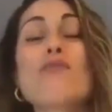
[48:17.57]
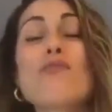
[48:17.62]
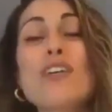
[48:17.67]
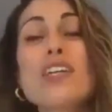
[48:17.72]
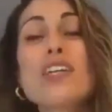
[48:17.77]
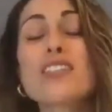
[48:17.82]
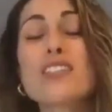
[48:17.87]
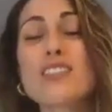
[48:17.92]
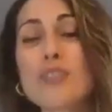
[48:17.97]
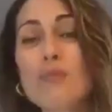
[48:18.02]

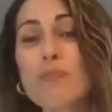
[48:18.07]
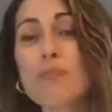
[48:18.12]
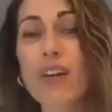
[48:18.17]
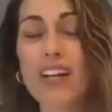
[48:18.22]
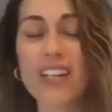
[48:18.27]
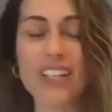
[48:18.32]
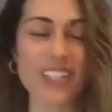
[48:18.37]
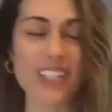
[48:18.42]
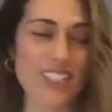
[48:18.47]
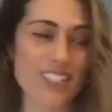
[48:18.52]
fitness
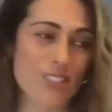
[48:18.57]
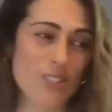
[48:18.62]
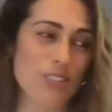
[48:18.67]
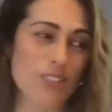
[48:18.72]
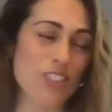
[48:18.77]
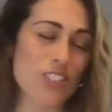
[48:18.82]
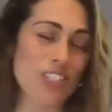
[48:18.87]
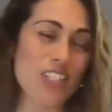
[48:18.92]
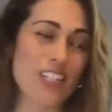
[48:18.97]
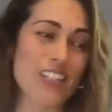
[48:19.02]
products,
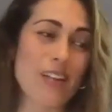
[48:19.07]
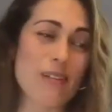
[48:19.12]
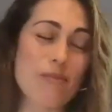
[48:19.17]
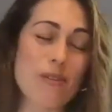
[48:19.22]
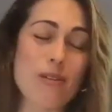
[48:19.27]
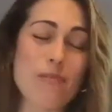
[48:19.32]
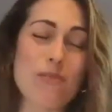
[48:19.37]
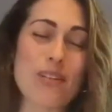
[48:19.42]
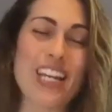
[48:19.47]
Trisha. That might be